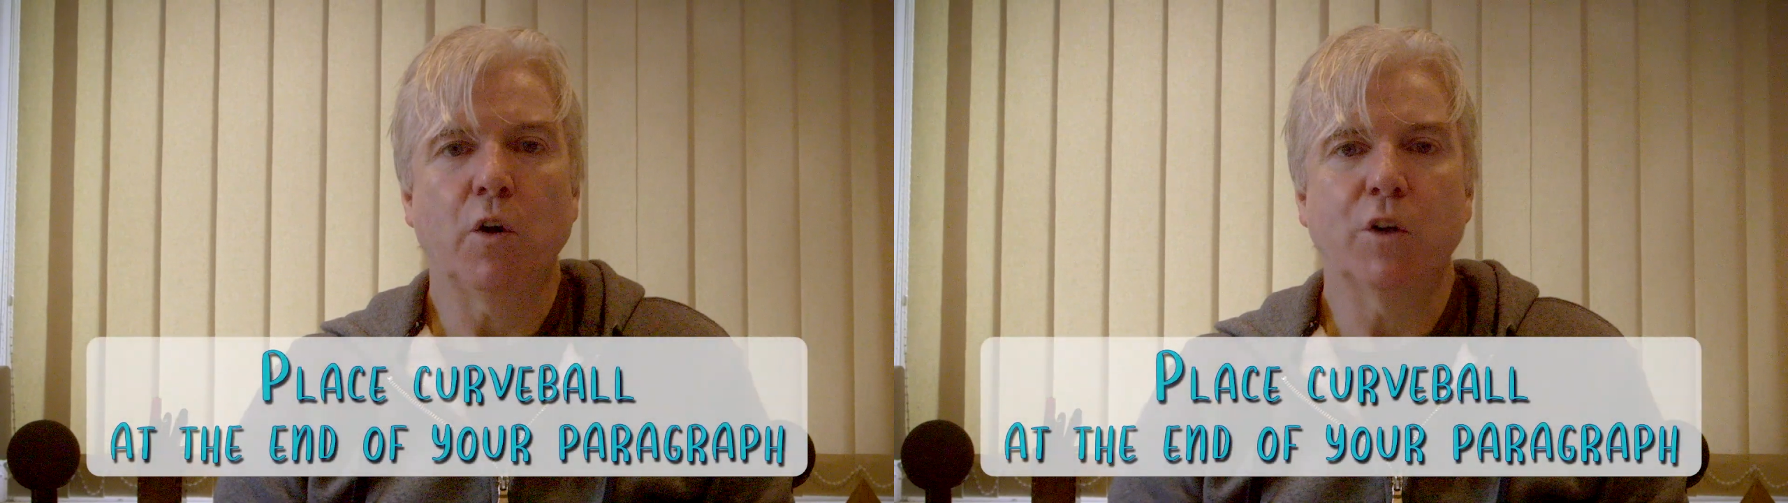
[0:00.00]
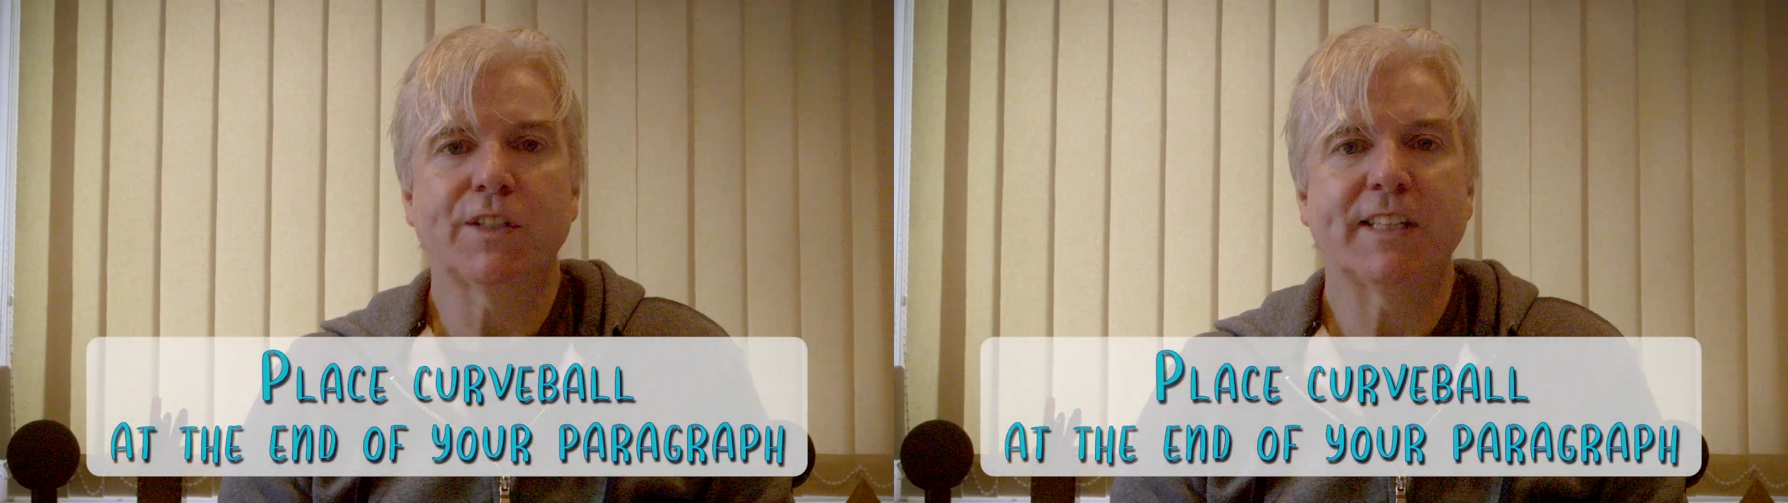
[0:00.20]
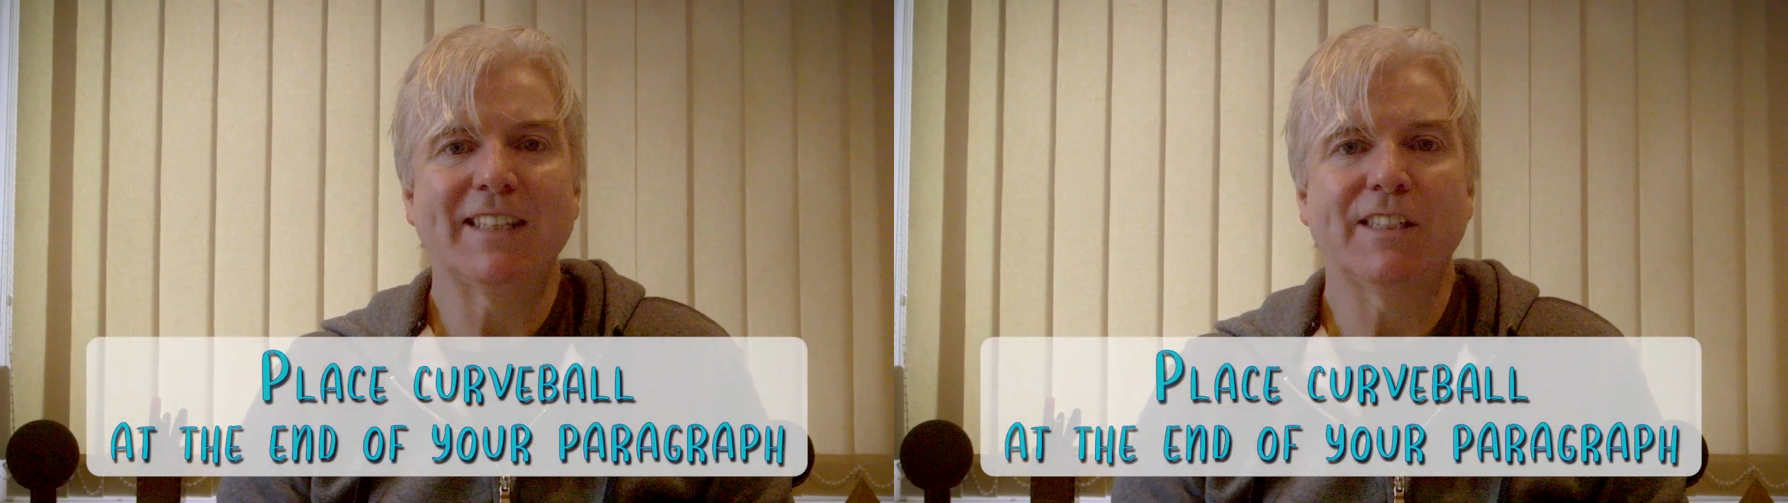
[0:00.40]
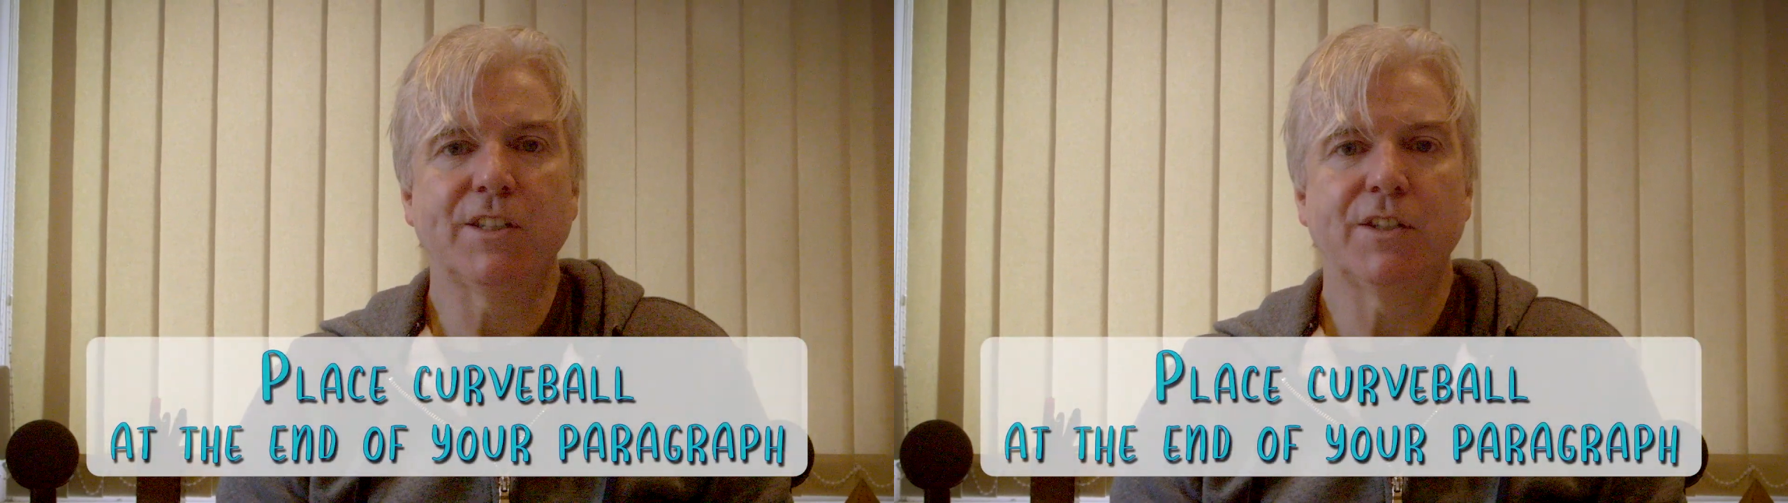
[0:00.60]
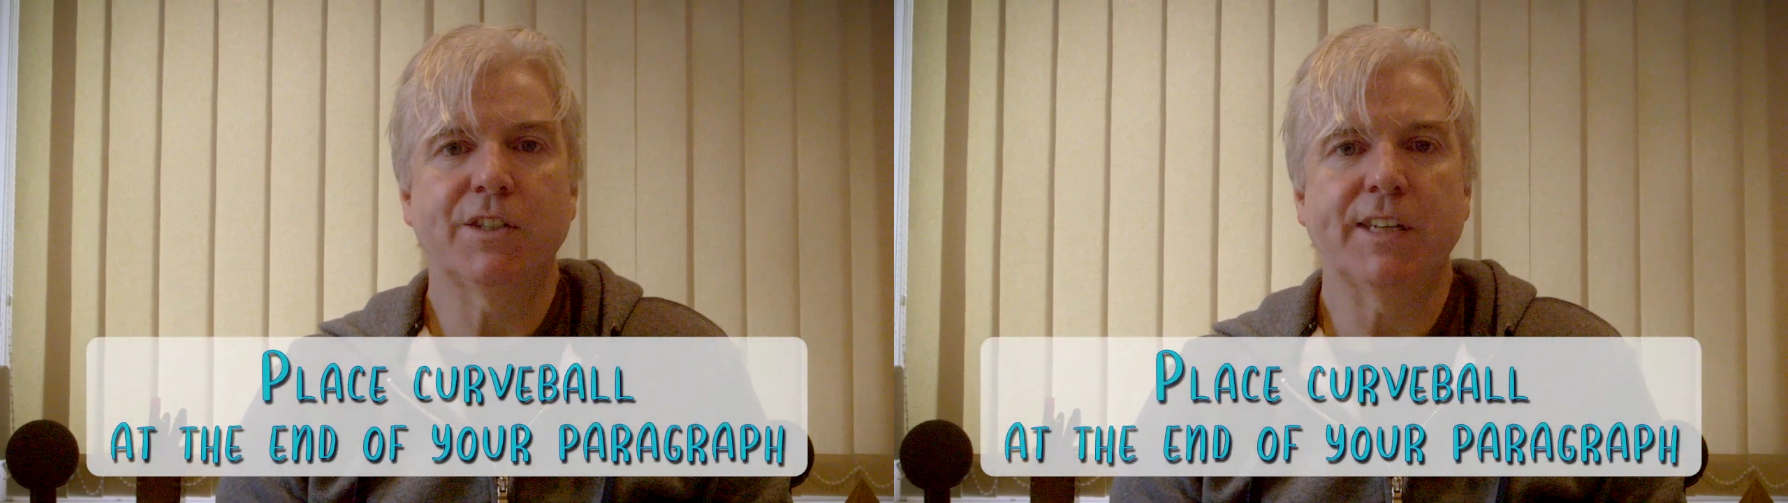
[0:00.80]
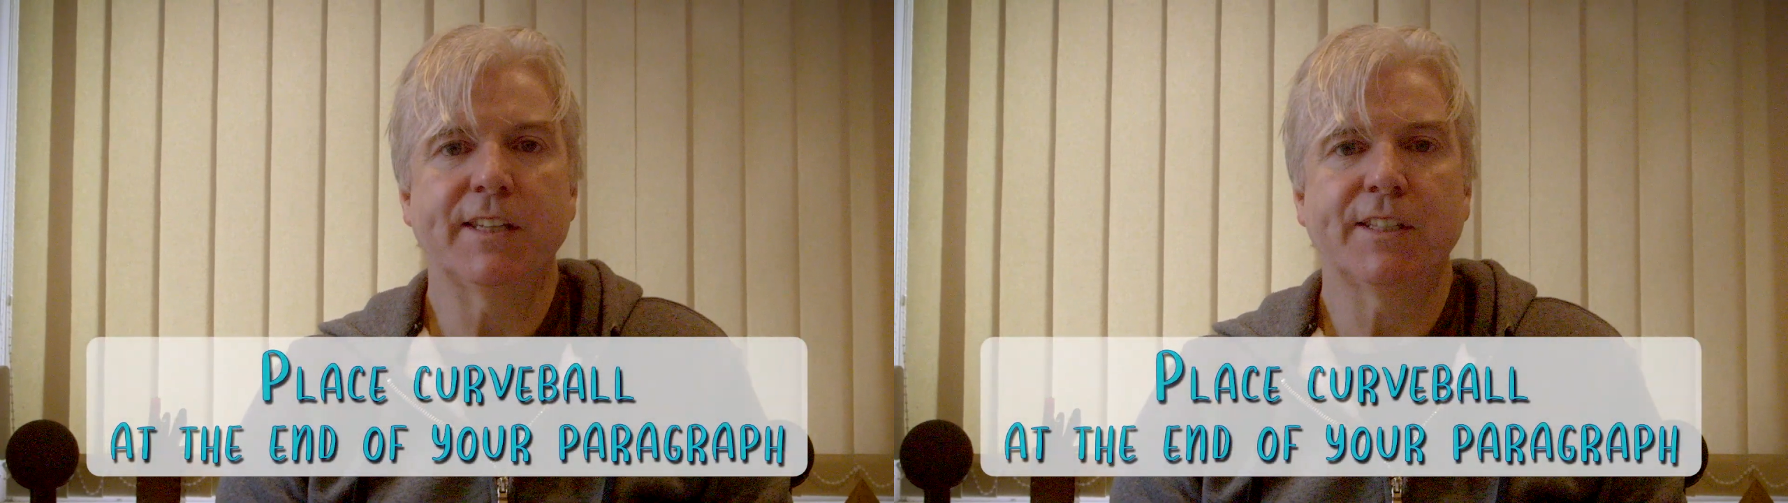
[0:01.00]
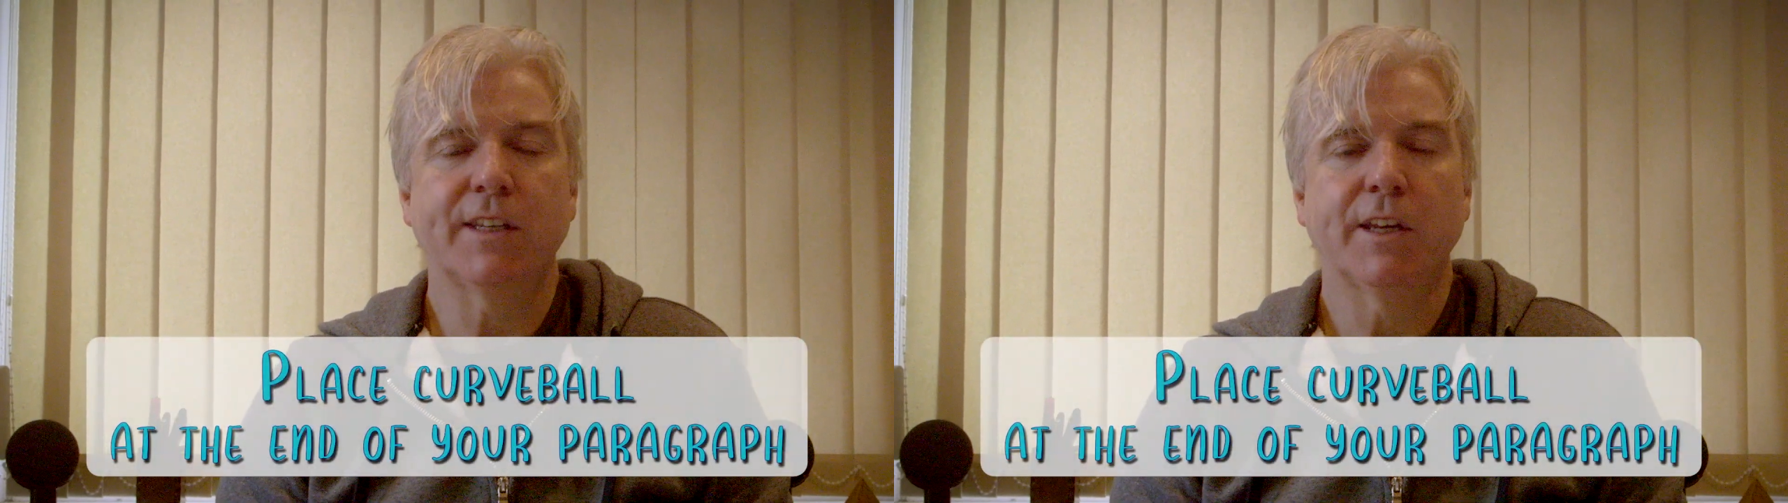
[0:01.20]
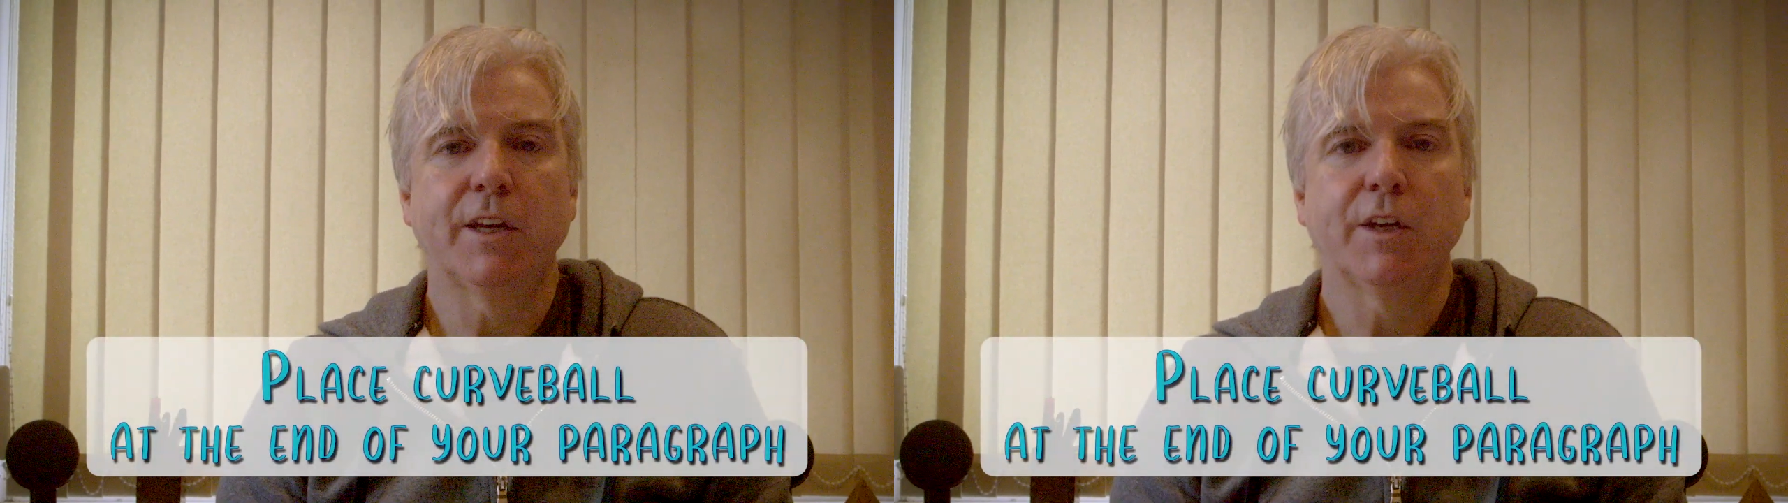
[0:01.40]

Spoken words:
or sentences